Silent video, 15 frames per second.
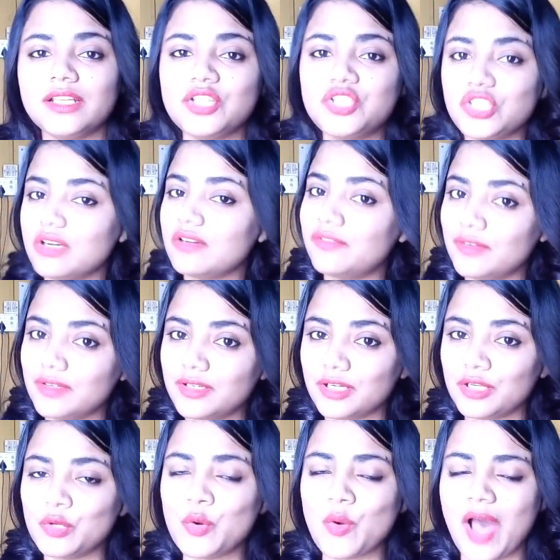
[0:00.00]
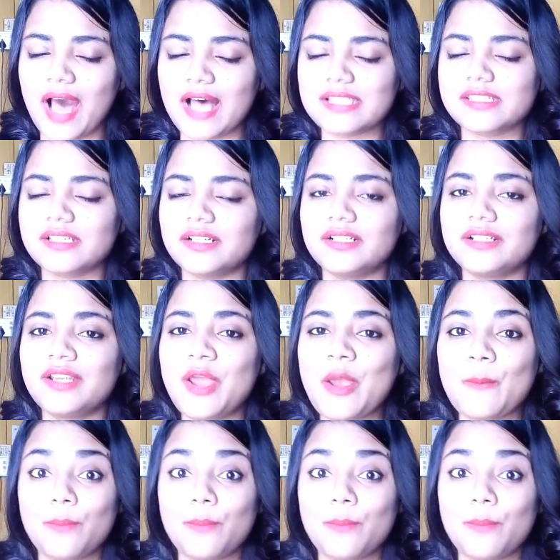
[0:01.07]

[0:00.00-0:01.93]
a cheerful girl who has her